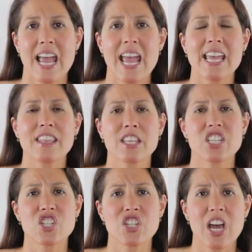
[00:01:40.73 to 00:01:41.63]
And the
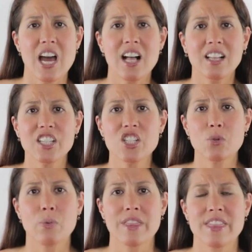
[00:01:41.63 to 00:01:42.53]

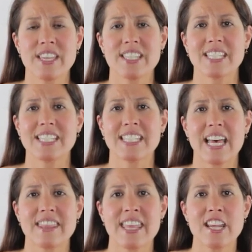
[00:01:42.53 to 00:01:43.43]
challenge with this is
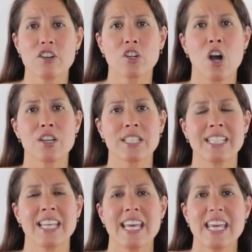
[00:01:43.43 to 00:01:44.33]
that they are
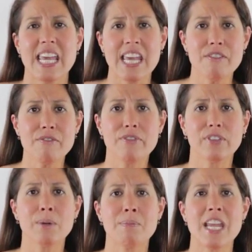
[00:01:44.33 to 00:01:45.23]
causing
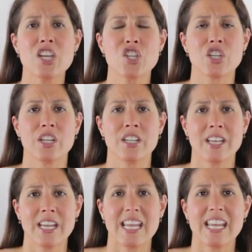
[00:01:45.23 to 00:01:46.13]
inflammation
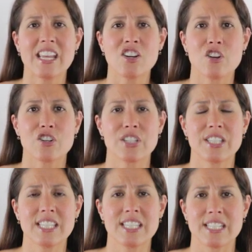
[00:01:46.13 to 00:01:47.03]
in our
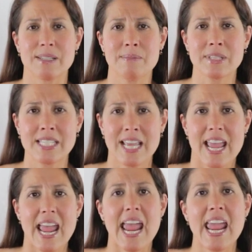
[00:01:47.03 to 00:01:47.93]
systems.
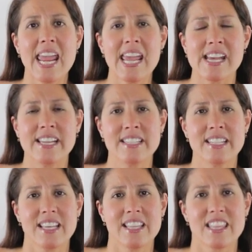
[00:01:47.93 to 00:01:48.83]
And
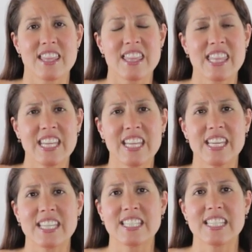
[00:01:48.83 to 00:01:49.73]
the thing
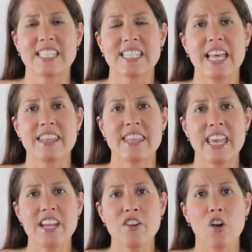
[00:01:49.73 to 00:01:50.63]
is that
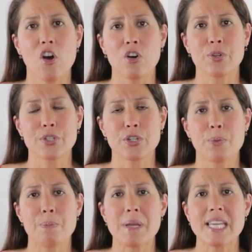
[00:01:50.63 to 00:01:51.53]
they are also
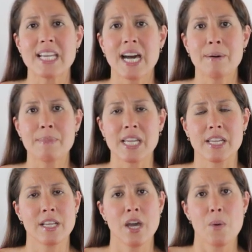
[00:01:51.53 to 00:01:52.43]

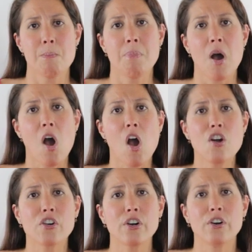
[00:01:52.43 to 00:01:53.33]
becoming
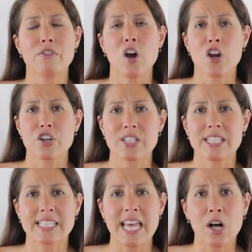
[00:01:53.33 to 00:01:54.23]
part of our
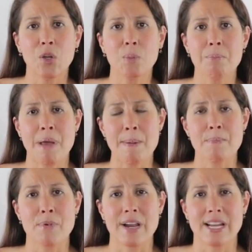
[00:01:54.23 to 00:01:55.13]
cell
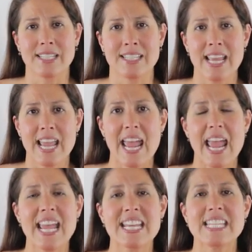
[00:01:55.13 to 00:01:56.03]
membranes
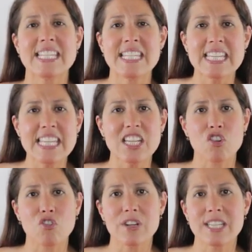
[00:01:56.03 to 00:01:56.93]
and
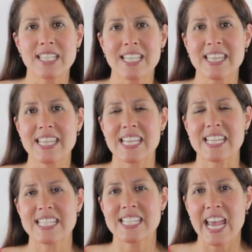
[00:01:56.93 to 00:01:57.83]
decreasing the
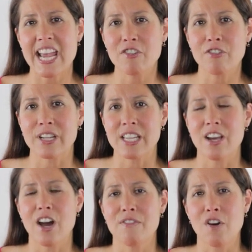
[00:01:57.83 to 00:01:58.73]

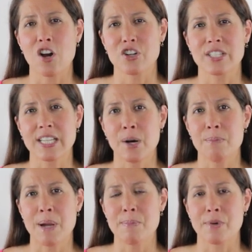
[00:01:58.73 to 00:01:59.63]
integrity of our cell
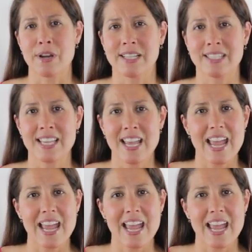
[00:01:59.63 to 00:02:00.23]
membranes.